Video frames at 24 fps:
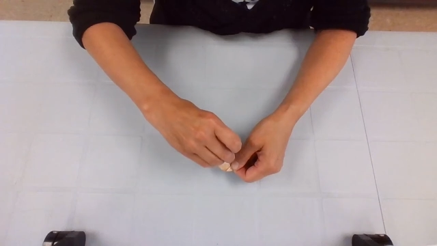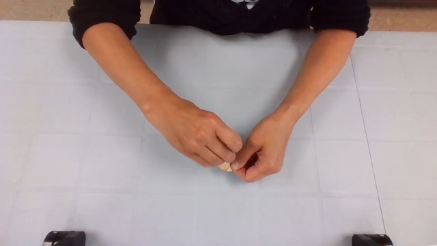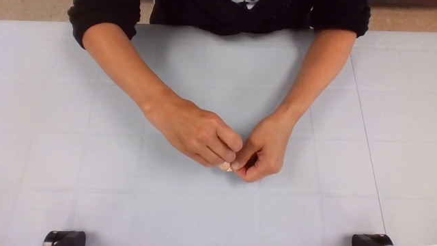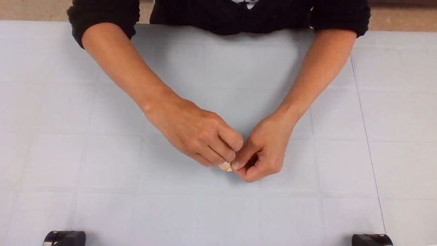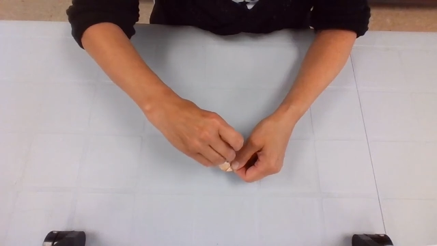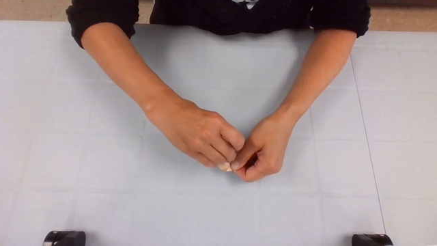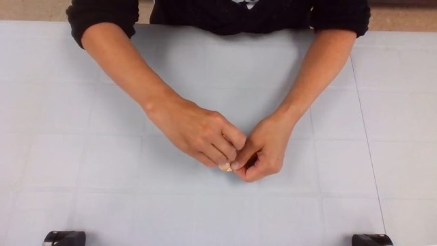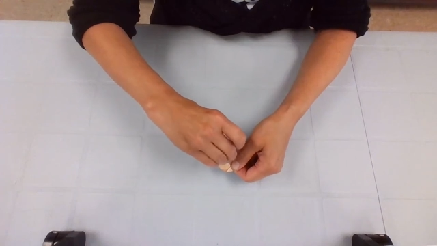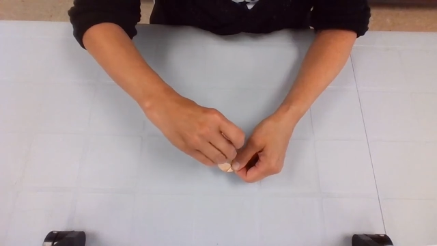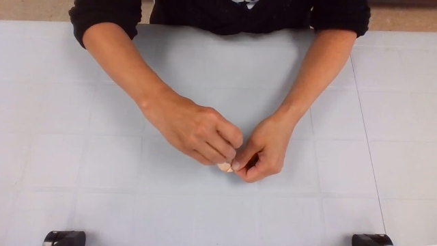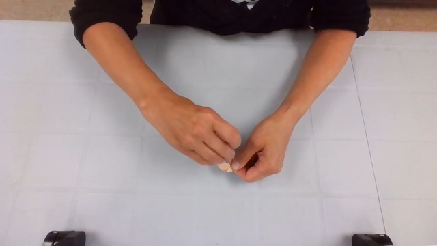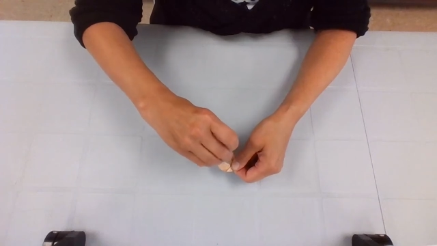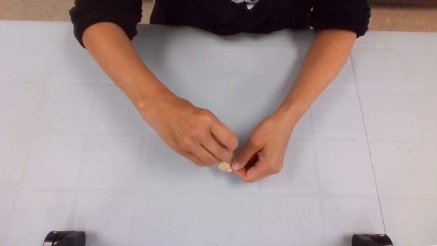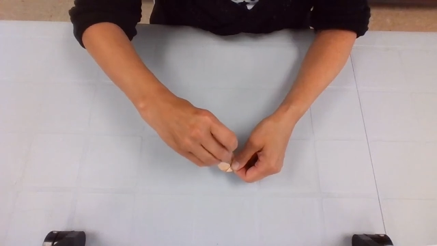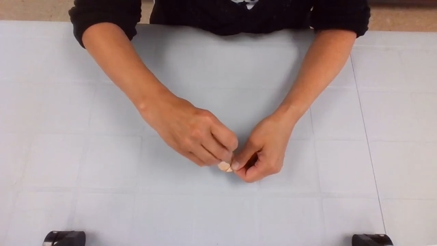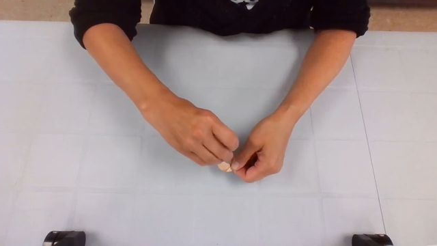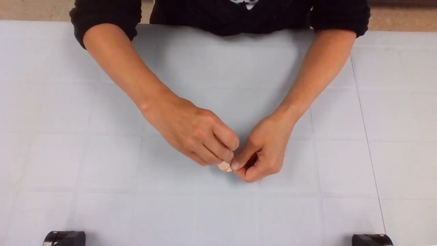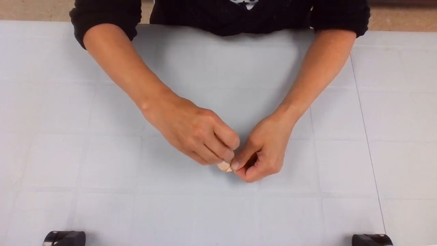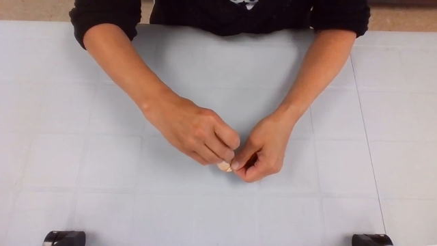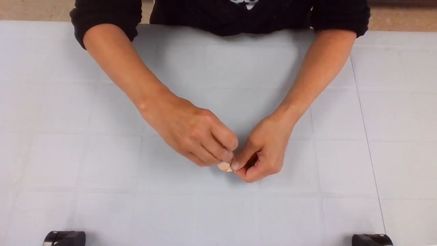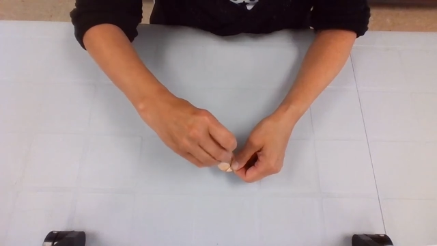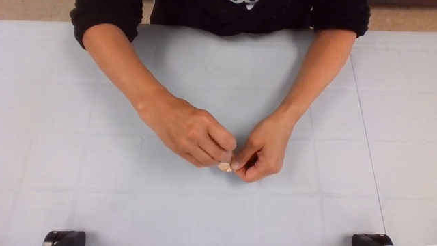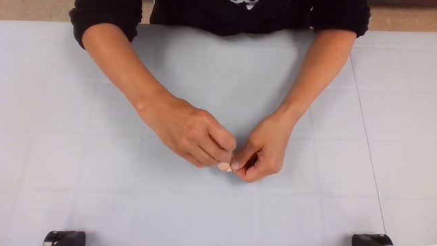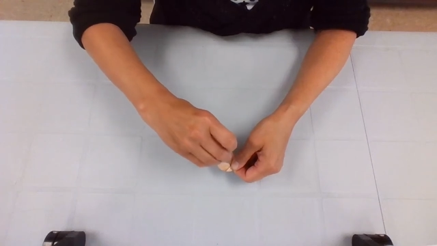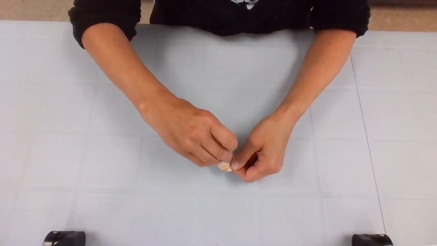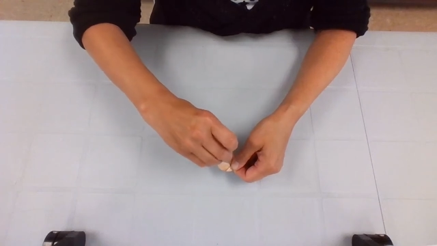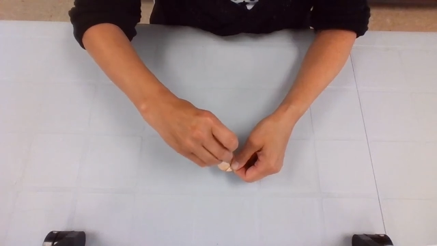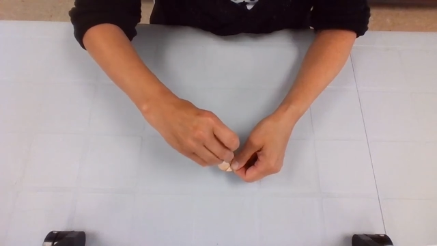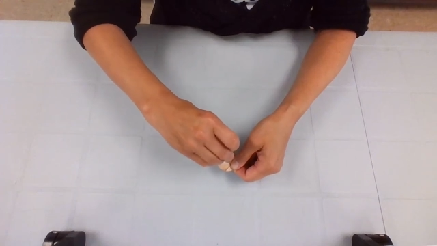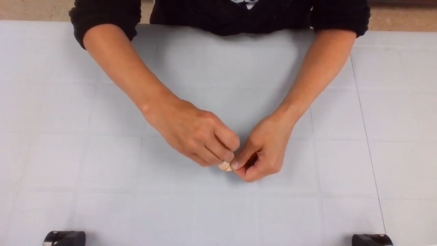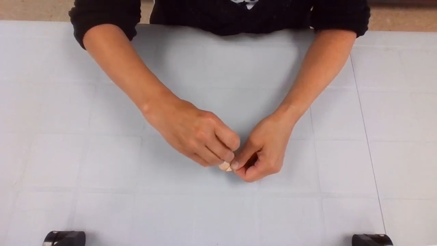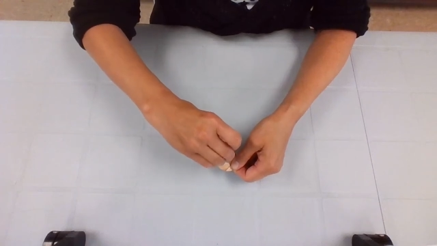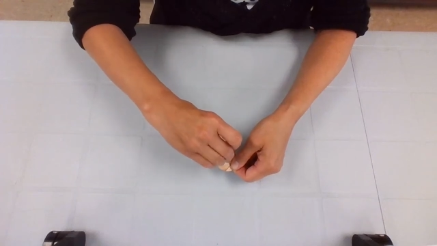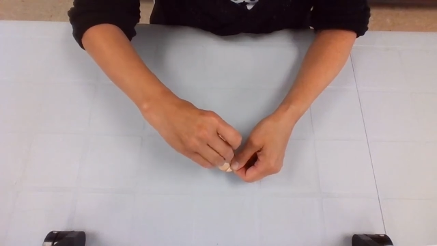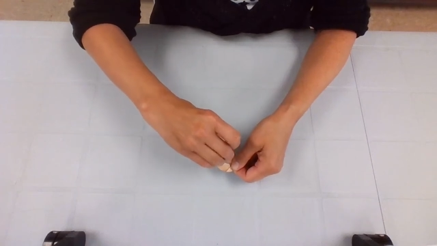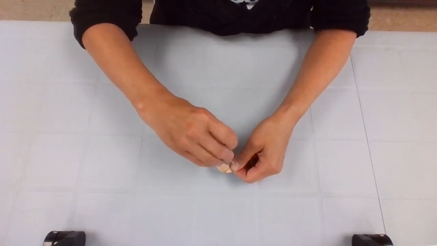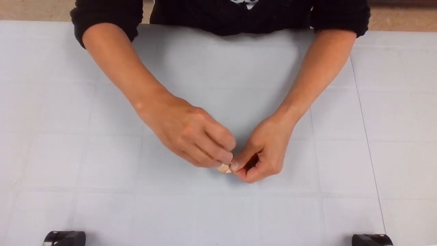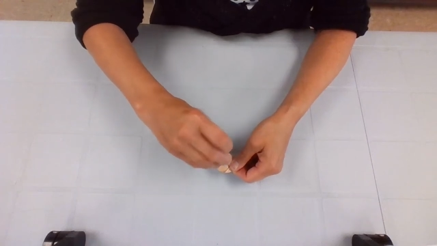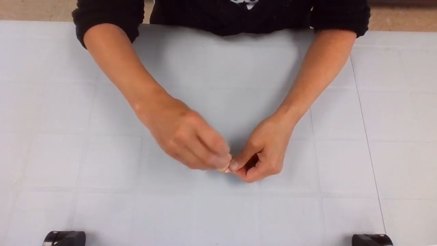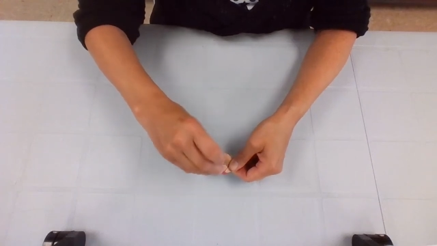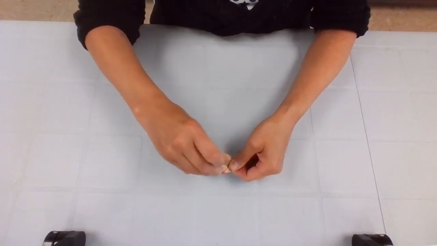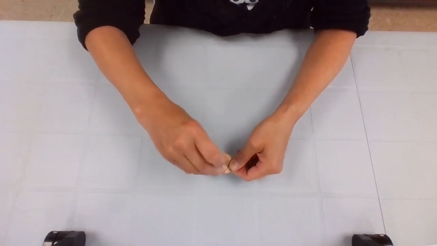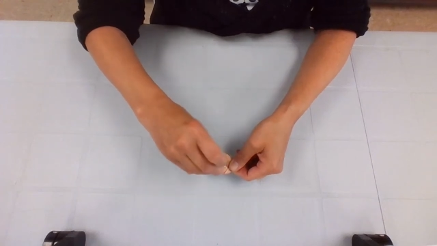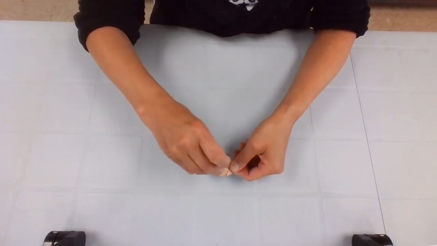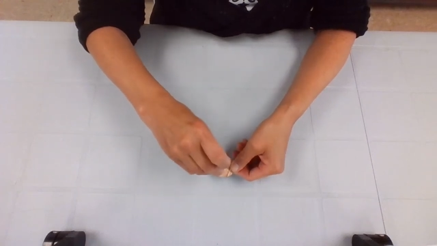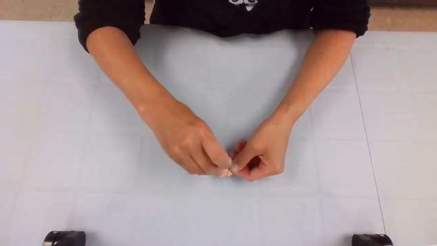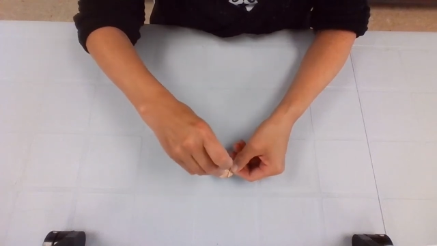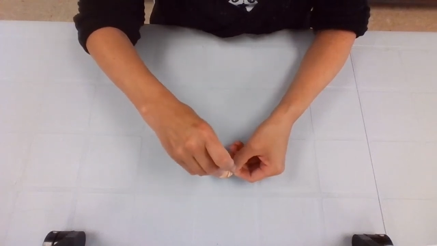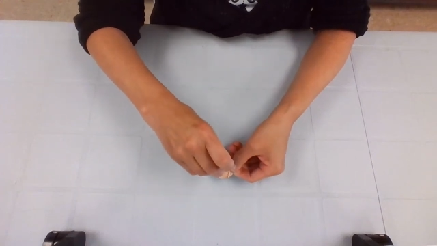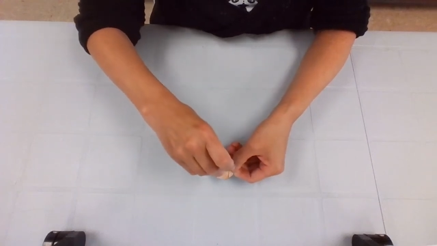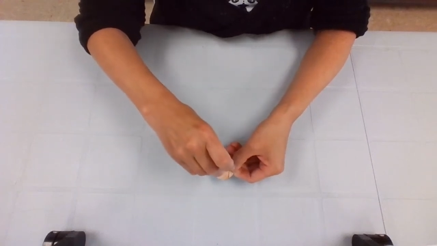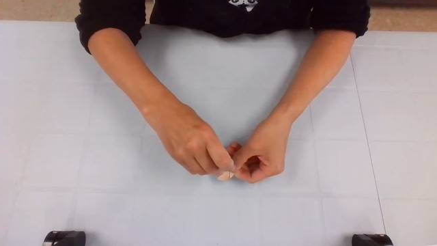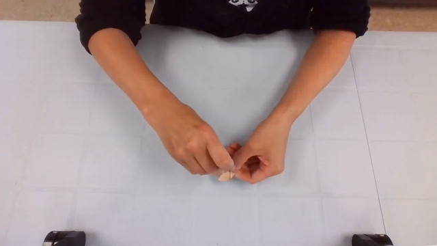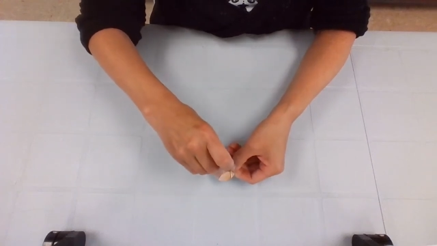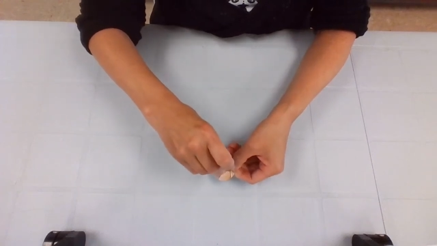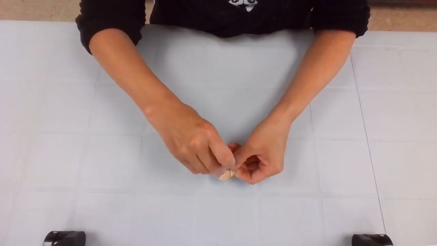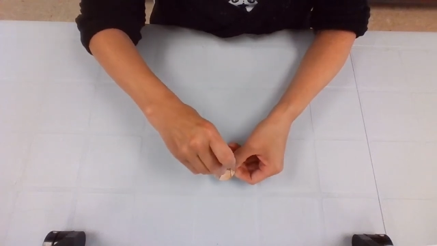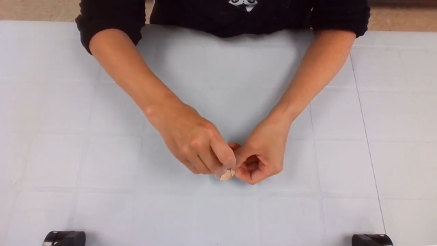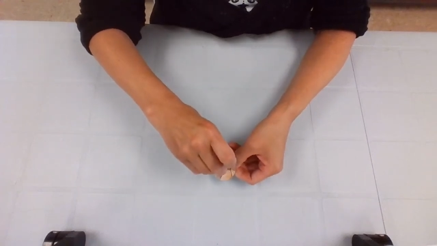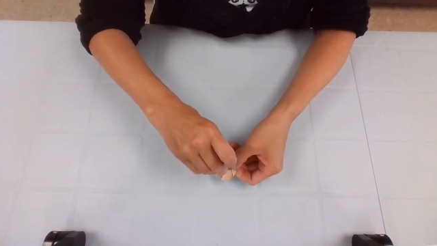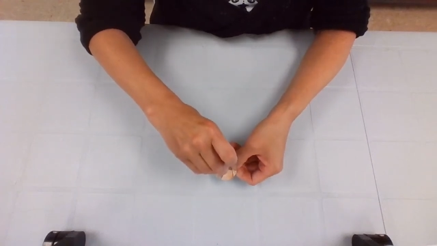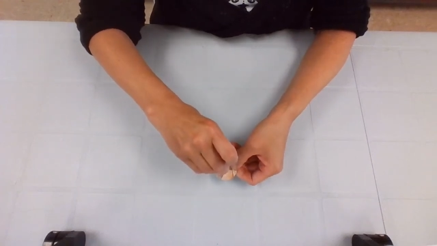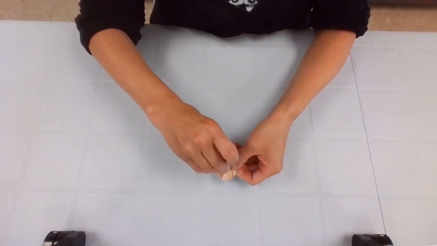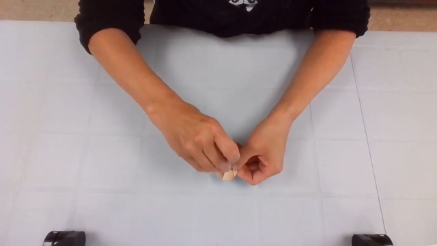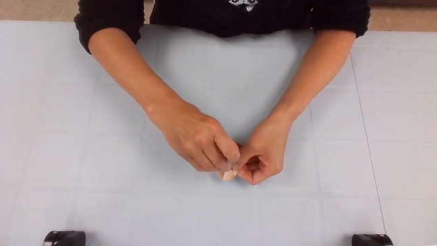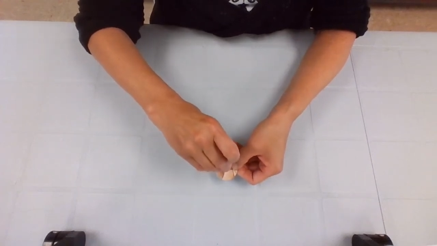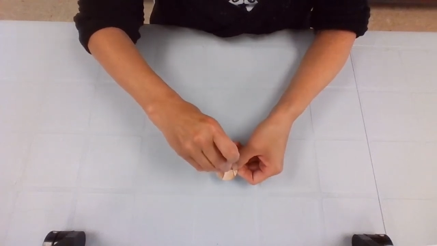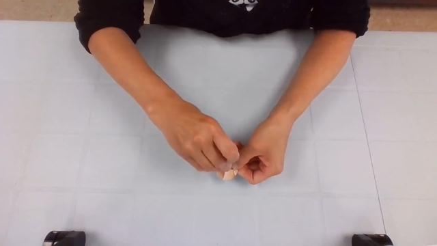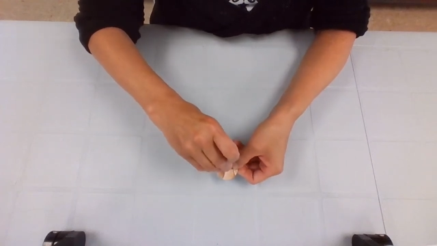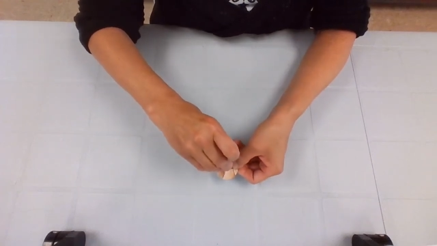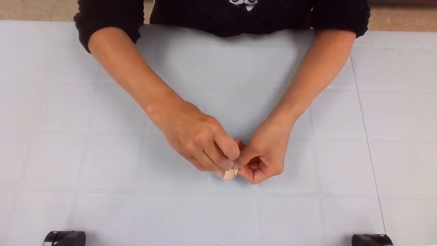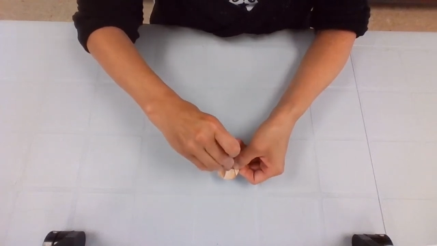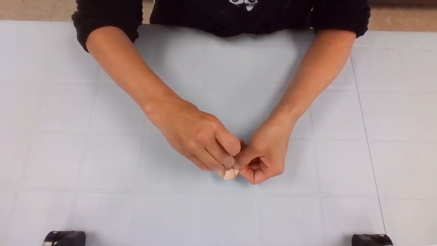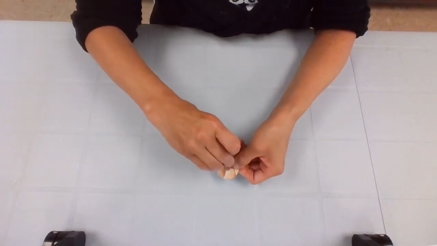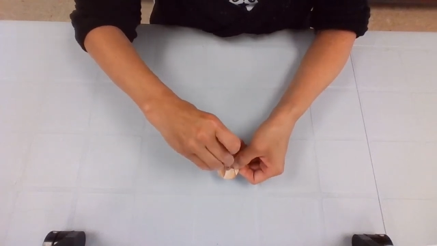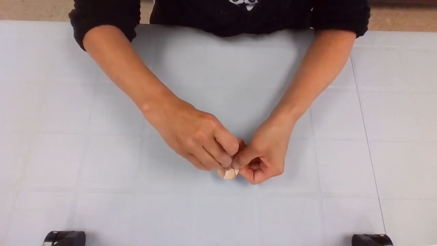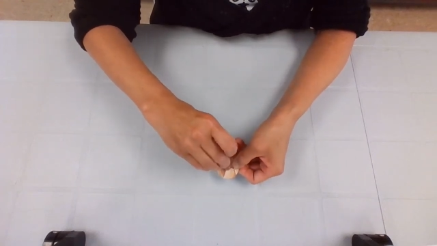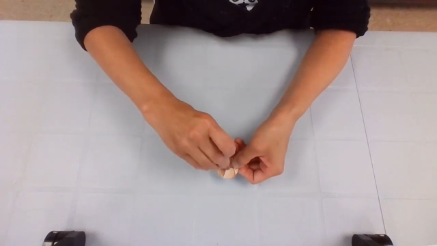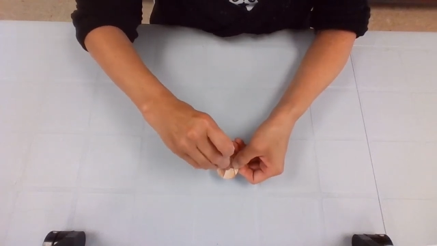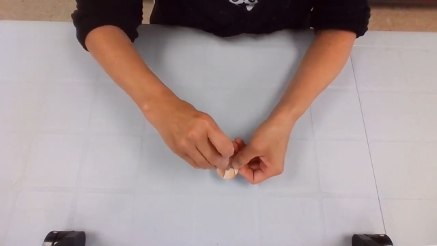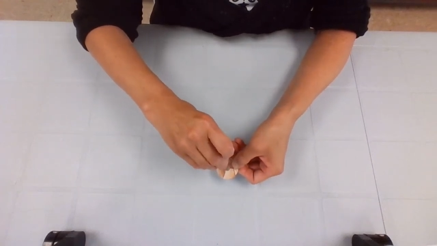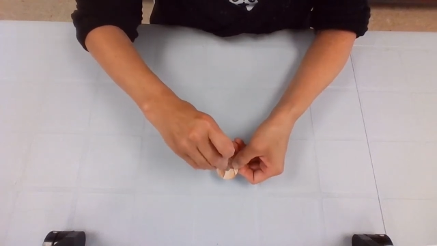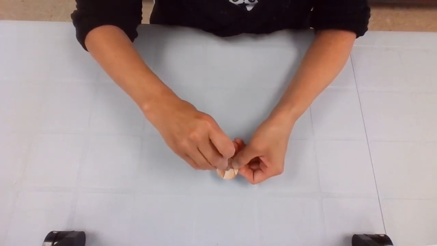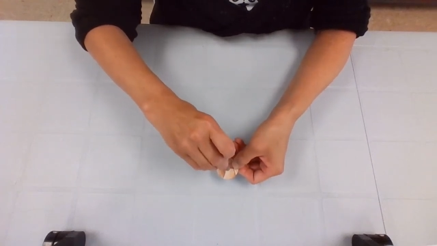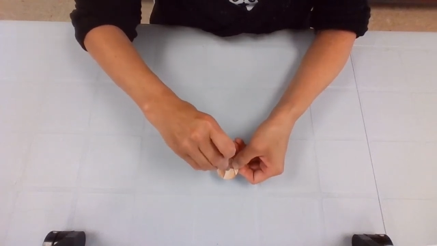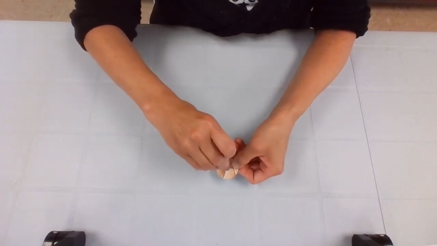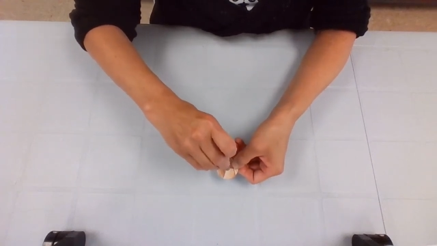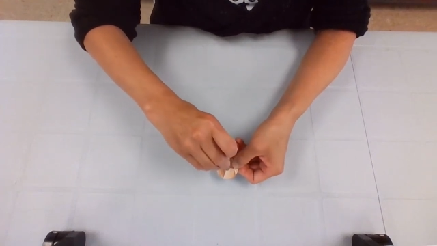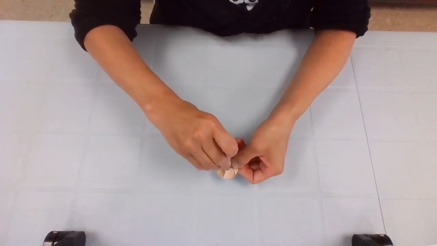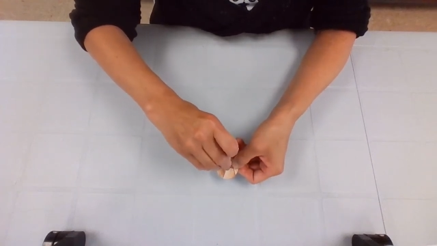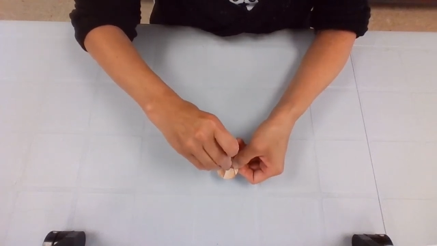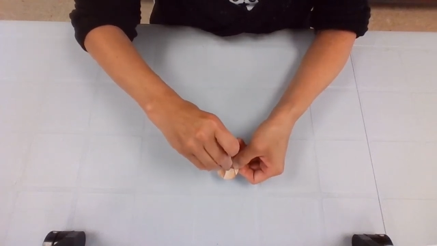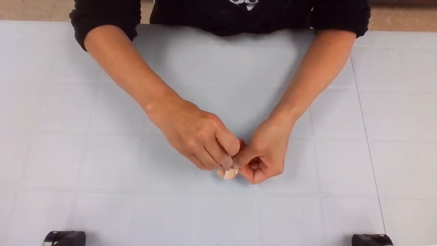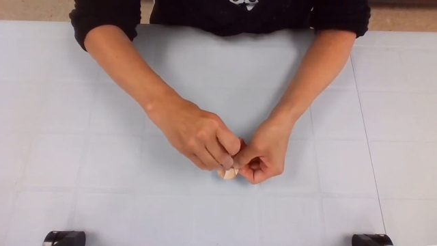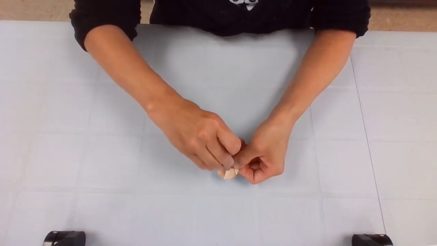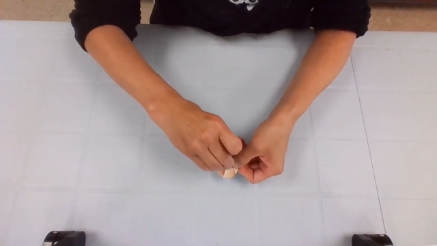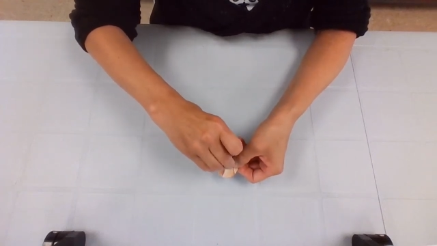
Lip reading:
(no speaker visible)